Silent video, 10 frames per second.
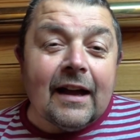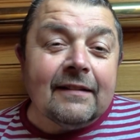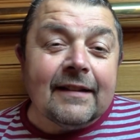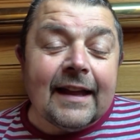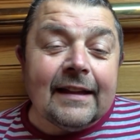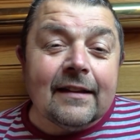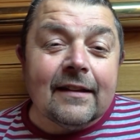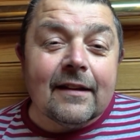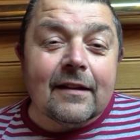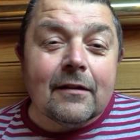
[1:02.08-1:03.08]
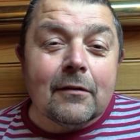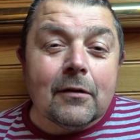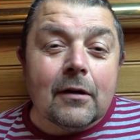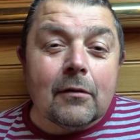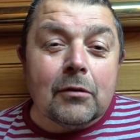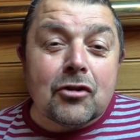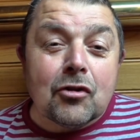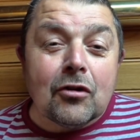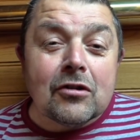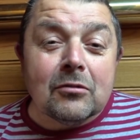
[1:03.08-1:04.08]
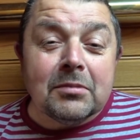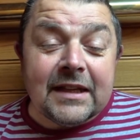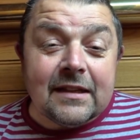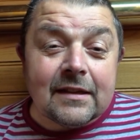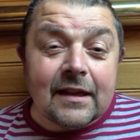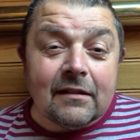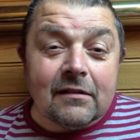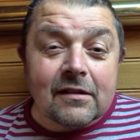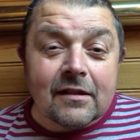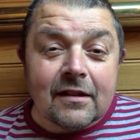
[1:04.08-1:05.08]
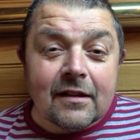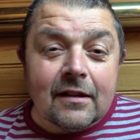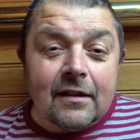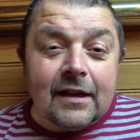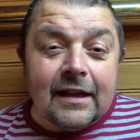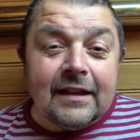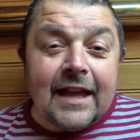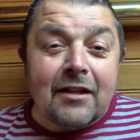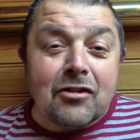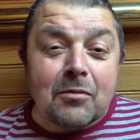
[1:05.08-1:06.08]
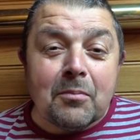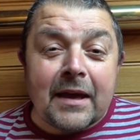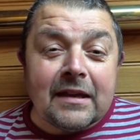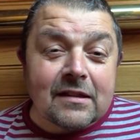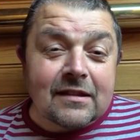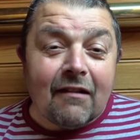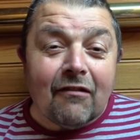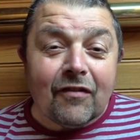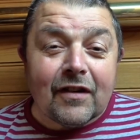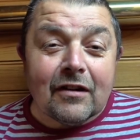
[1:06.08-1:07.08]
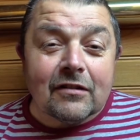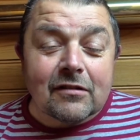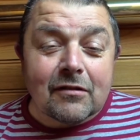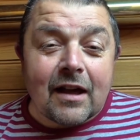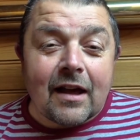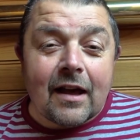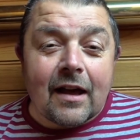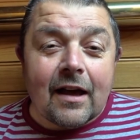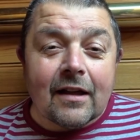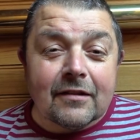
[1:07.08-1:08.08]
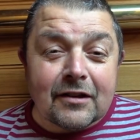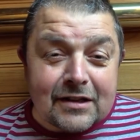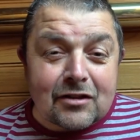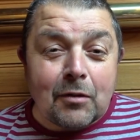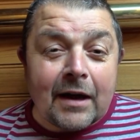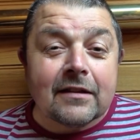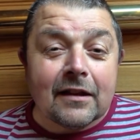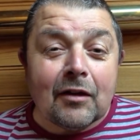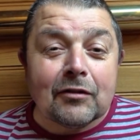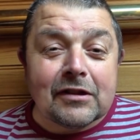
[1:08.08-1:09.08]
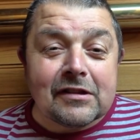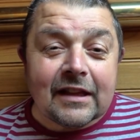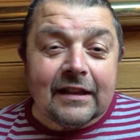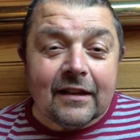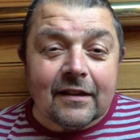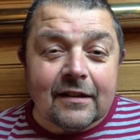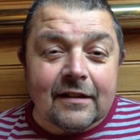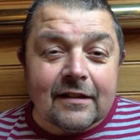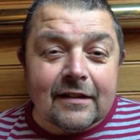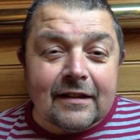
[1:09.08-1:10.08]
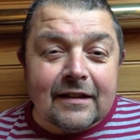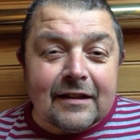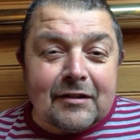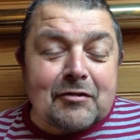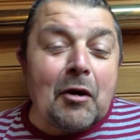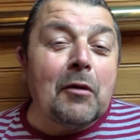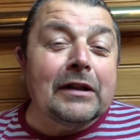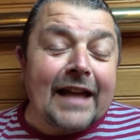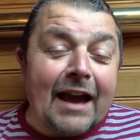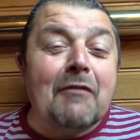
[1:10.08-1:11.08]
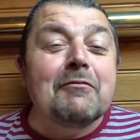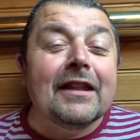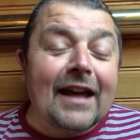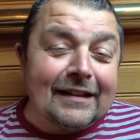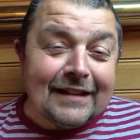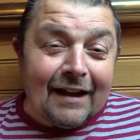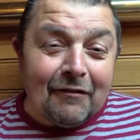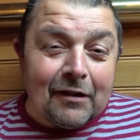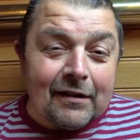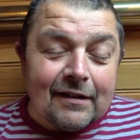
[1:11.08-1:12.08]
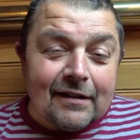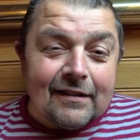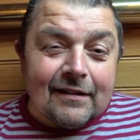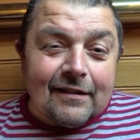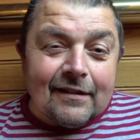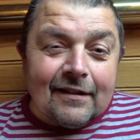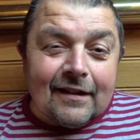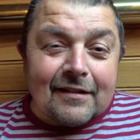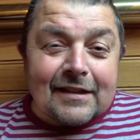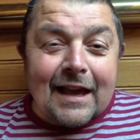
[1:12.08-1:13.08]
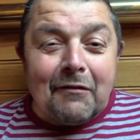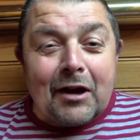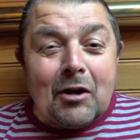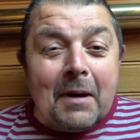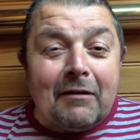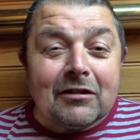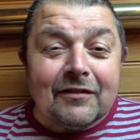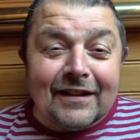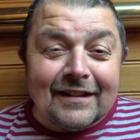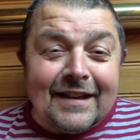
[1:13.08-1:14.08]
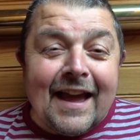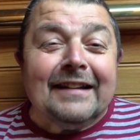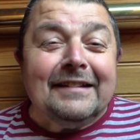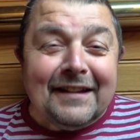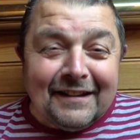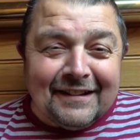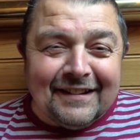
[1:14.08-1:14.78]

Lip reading: and then we'll show you some details in the engine bay itself, because there is quite a lot to see. So we'll get on with that now and see how we come out of it at the end.